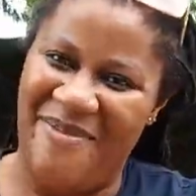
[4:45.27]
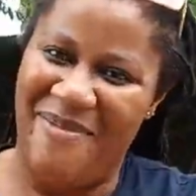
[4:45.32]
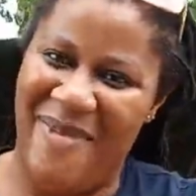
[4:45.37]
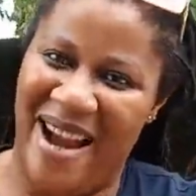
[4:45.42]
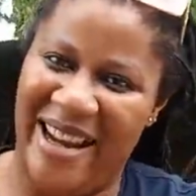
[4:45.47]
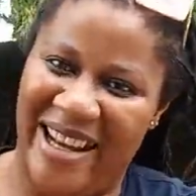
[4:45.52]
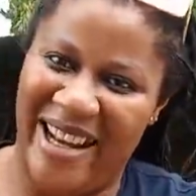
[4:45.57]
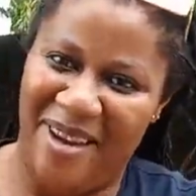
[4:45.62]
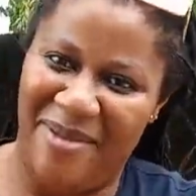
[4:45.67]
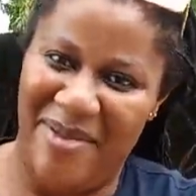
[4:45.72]
My
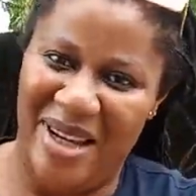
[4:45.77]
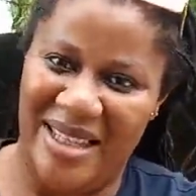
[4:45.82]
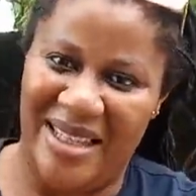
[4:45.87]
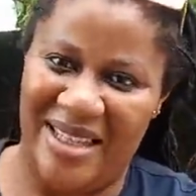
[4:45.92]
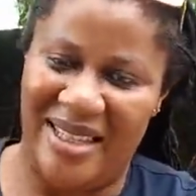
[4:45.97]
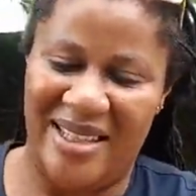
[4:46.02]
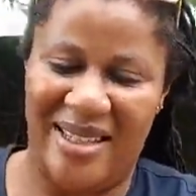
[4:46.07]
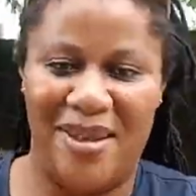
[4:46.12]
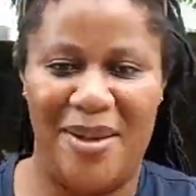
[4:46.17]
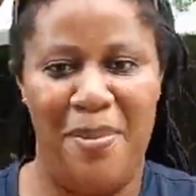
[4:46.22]
name
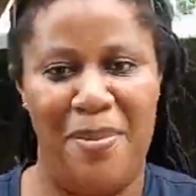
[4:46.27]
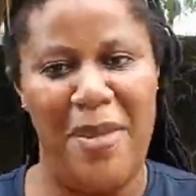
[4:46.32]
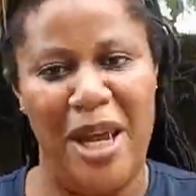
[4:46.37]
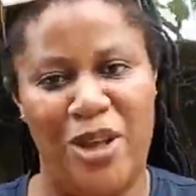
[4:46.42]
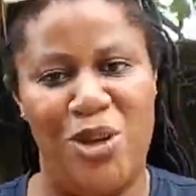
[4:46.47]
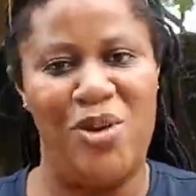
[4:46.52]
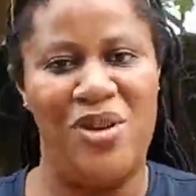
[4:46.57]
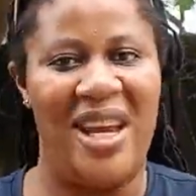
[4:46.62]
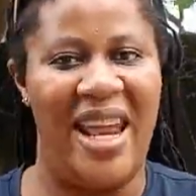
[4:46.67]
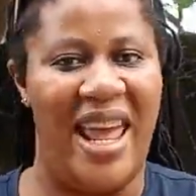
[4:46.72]
is
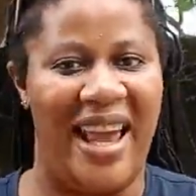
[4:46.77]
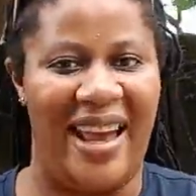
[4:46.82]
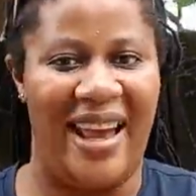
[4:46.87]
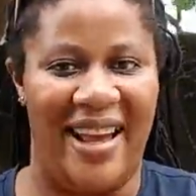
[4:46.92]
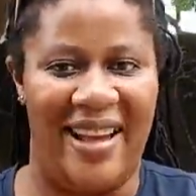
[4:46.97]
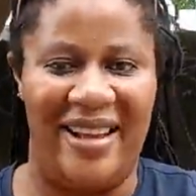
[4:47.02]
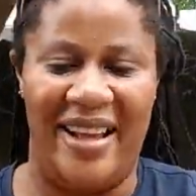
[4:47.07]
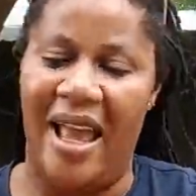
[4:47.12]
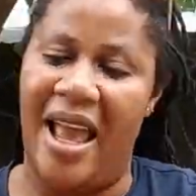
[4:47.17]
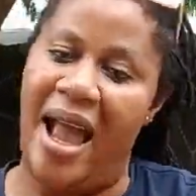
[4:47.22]

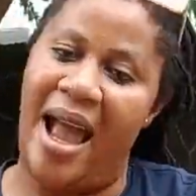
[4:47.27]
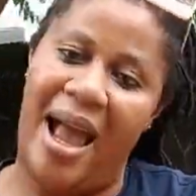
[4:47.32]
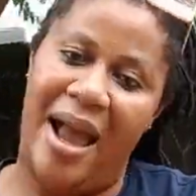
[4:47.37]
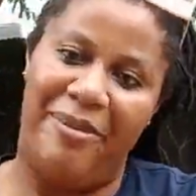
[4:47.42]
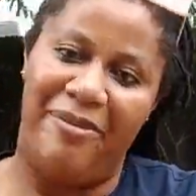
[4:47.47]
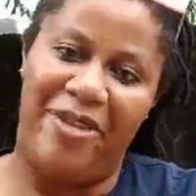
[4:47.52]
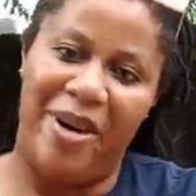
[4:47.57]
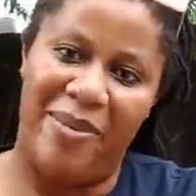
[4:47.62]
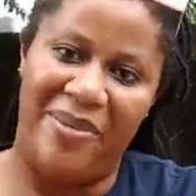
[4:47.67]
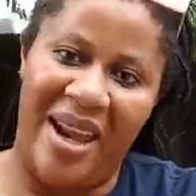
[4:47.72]
Nneka. I'm
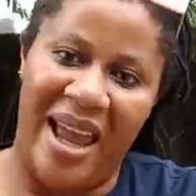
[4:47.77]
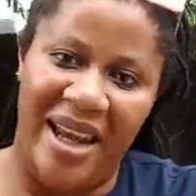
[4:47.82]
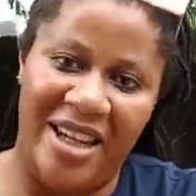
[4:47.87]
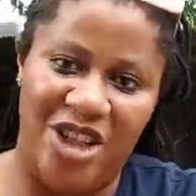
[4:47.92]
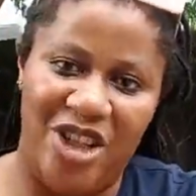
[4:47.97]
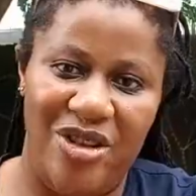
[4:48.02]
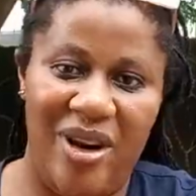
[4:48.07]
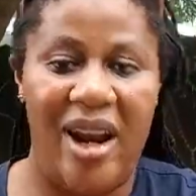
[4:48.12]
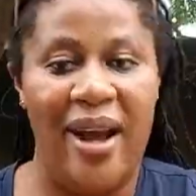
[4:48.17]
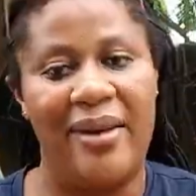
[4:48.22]
from
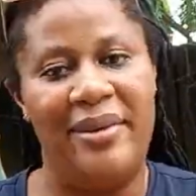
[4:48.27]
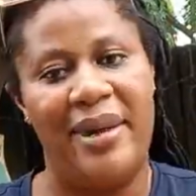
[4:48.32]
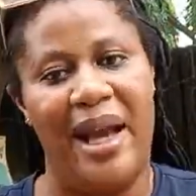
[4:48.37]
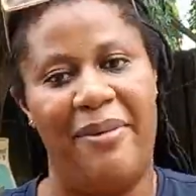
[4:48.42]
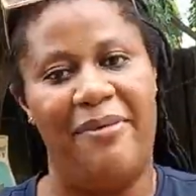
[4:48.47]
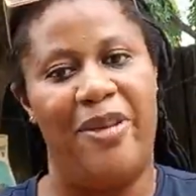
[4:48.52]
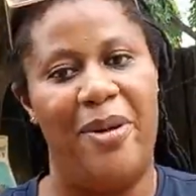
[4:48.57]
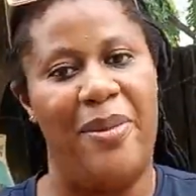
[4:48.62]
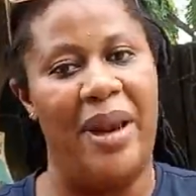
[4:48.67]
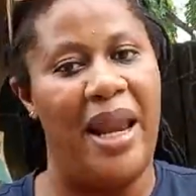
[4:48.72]
Nigeria. I'm
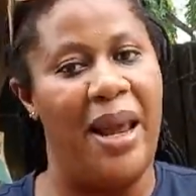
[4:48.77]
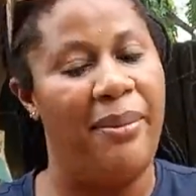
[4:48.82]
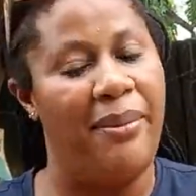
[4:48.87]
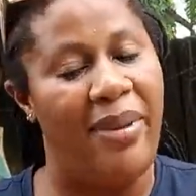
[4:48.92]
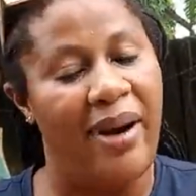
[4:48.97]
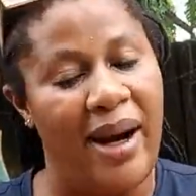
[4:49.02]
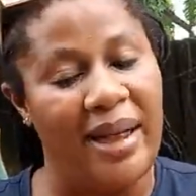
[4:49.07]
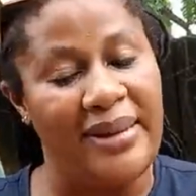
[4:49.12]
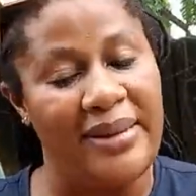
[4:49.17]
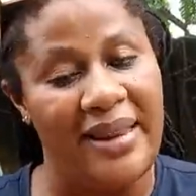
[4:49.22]
from
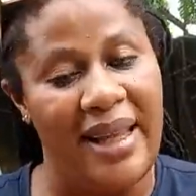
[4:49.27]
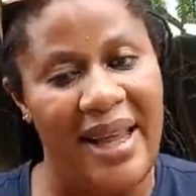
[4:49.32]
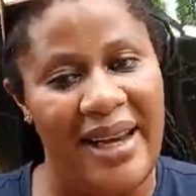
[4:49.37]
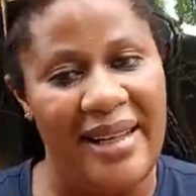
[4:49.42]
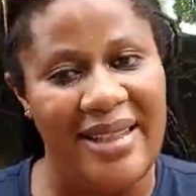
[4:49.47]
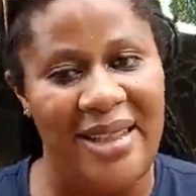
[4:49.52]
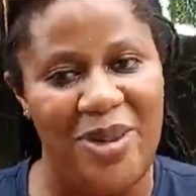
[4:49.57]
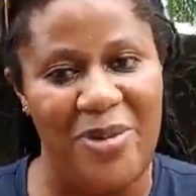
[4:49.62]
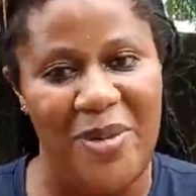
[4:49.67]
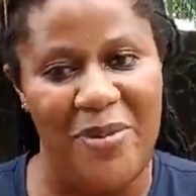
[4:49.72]
Anambra State,
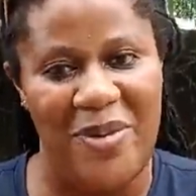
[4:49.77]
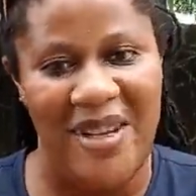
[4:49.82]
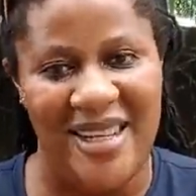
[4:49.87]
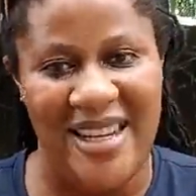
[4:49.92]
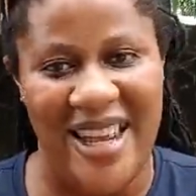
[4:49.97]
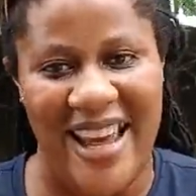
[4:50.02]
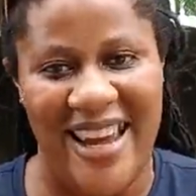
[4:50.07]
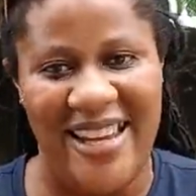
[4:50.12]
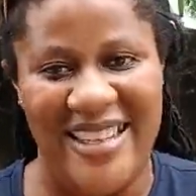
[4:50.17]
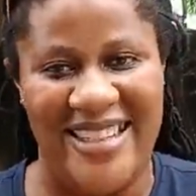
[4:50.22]
to be
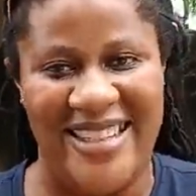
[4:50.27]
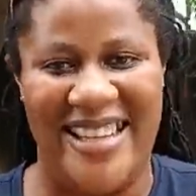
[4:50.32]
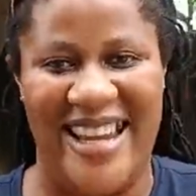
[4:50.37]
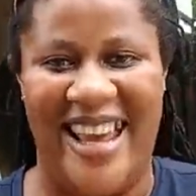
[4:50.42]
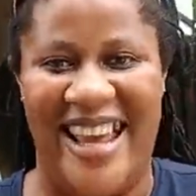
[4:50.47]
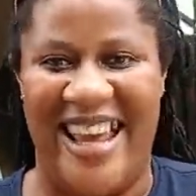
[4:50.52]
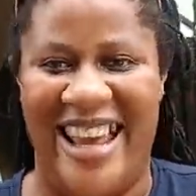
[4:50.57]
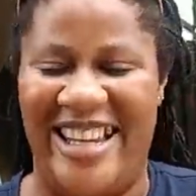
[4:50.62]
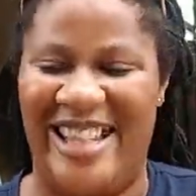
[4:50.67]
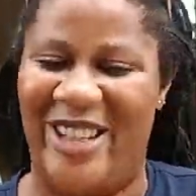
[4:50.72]
precise.
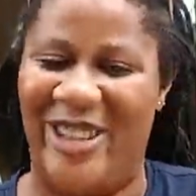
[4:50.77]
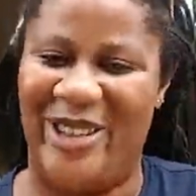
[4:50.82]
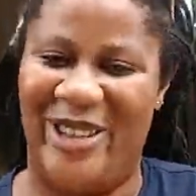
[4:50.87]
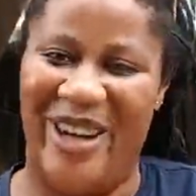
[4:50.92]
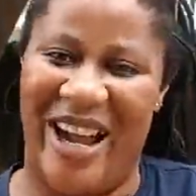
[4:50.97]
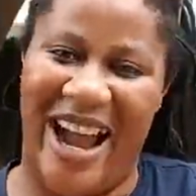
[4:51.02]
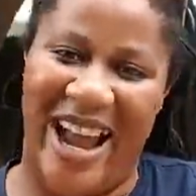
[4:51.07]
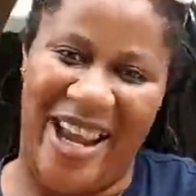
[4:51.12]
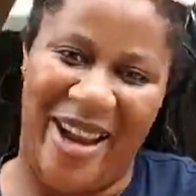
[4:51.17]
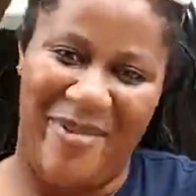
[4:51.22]
So
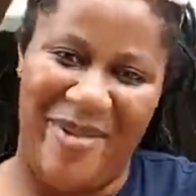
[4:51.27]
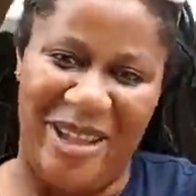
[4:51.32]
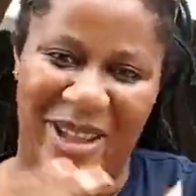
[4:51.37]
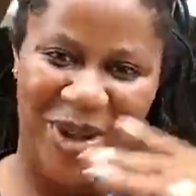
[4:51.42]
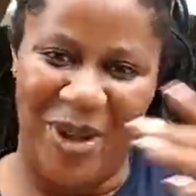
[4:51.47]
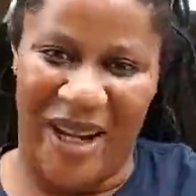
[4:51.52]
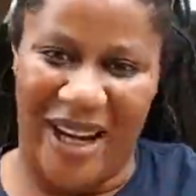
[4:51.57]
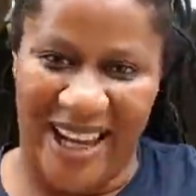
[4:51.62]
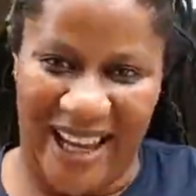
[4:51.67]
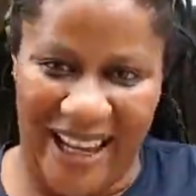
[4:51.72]
I am into
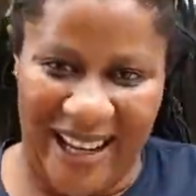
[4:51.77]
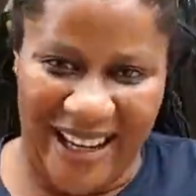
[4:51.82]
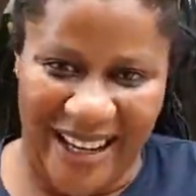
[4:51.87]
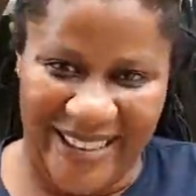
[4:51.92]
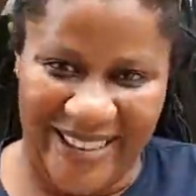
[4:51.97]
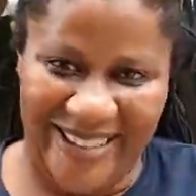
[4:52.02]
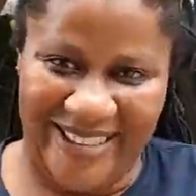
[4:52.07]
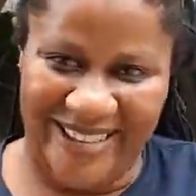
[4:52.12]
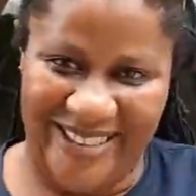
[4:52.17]
cleaning.